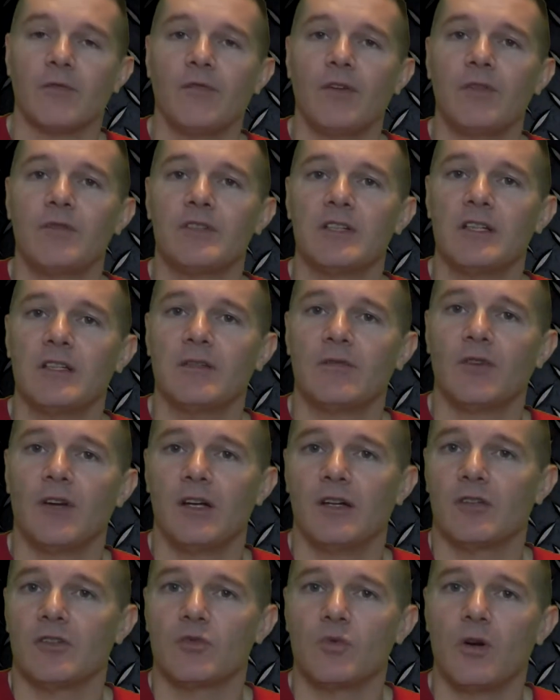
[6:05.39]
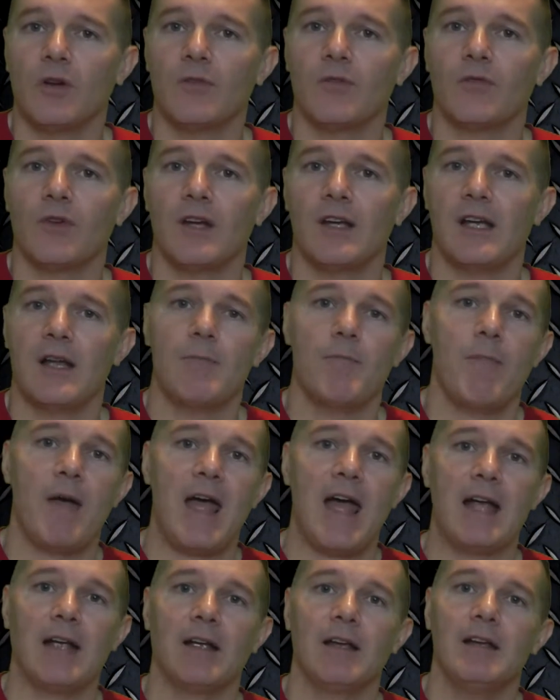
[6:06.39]
the 15th fret or 12th fret and
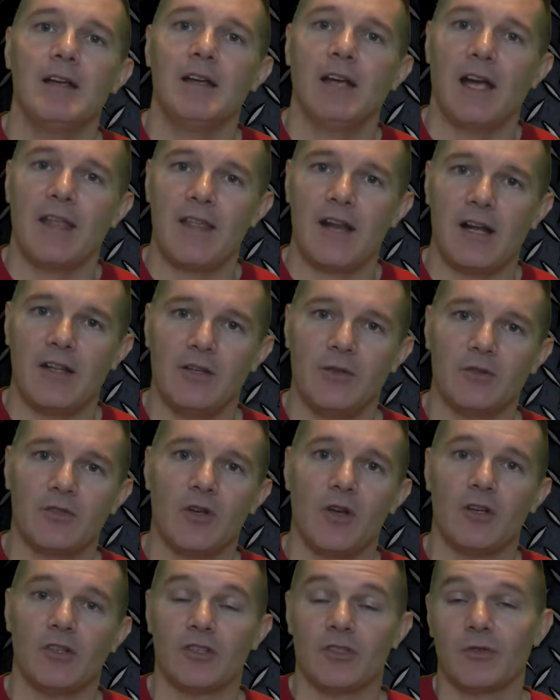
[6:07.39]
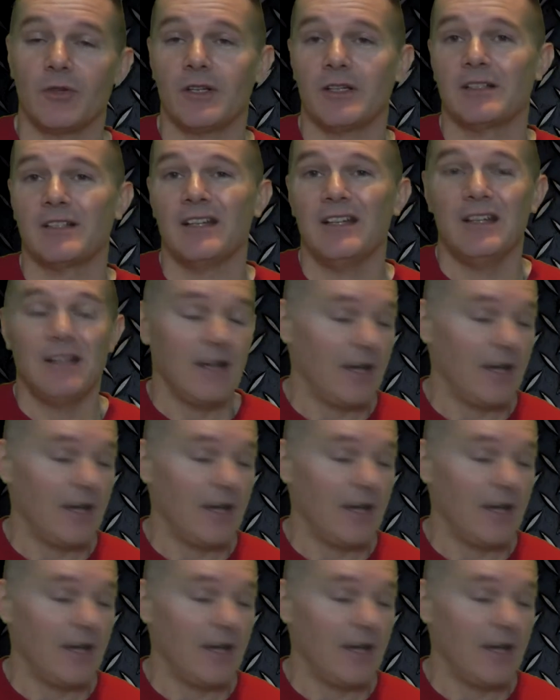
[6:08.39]
back, and then I'd use all strings.